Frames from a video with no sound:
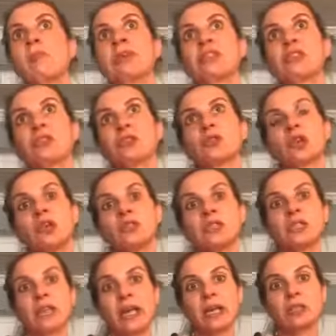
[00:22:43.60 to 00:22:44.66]
my sister's
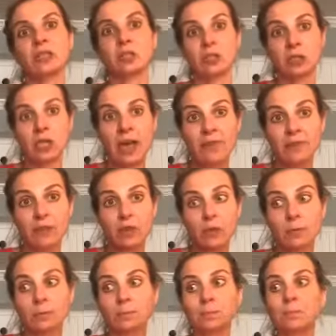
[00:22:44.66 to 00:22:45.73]
cousin's aunt's
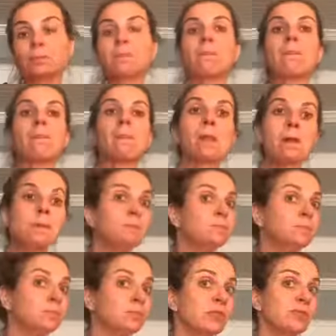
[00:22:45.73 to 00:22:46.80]
nephew
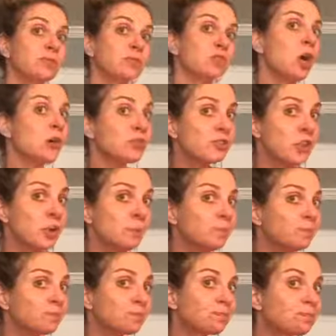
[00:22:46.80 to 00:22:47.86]
lives in Tulsa,
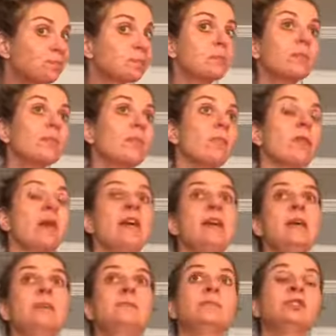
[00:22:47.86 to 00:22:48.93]

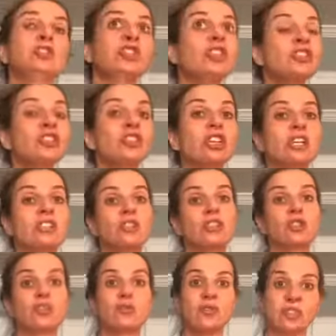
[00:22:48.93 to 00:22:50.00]
and she suggests
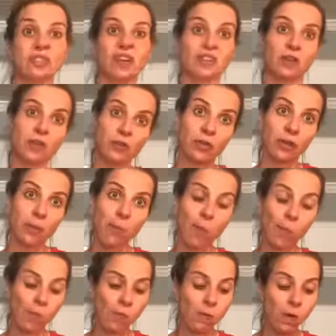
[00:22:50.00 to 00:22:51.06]
that you do this, that, and the other thing.
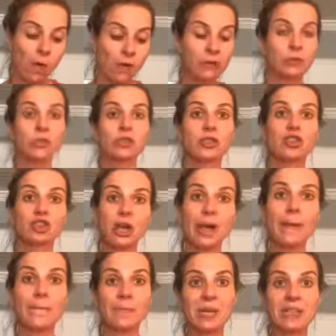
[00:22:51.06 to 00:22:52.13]
Well, there's a
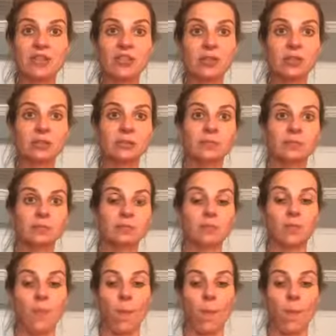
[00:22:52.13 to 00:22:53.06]
giant pencil in,